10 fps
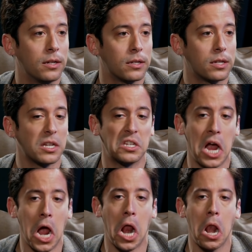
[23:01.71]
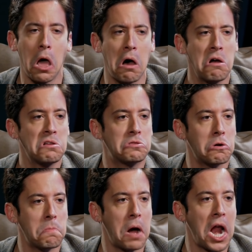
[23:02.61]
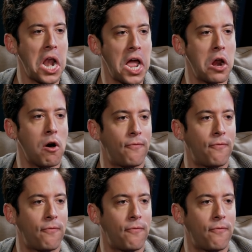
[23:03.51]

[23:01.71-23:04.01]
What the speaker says: to say hello to my little